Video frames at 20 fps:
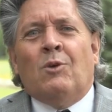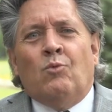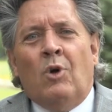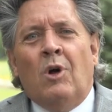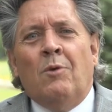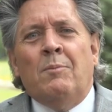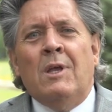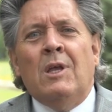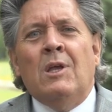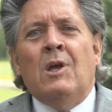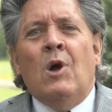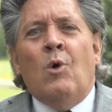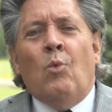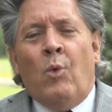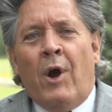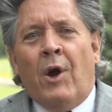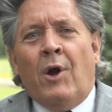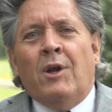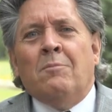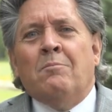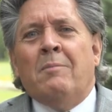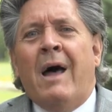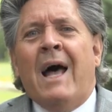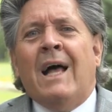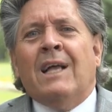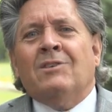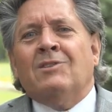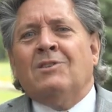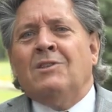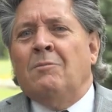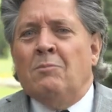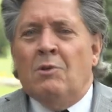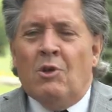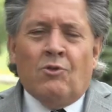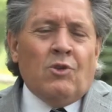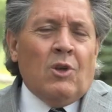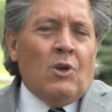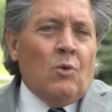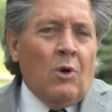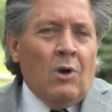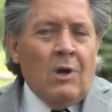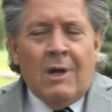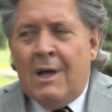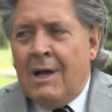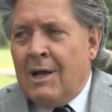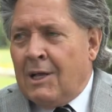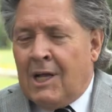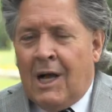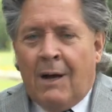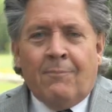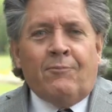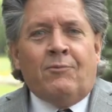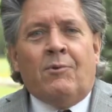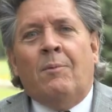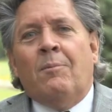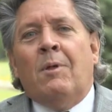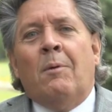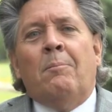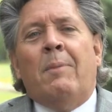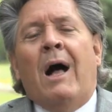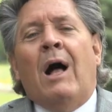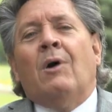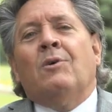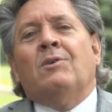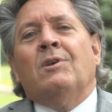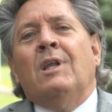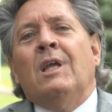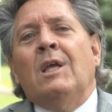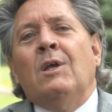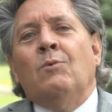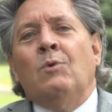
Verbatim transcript: We'll be wearing masks. The music will come from the balcony.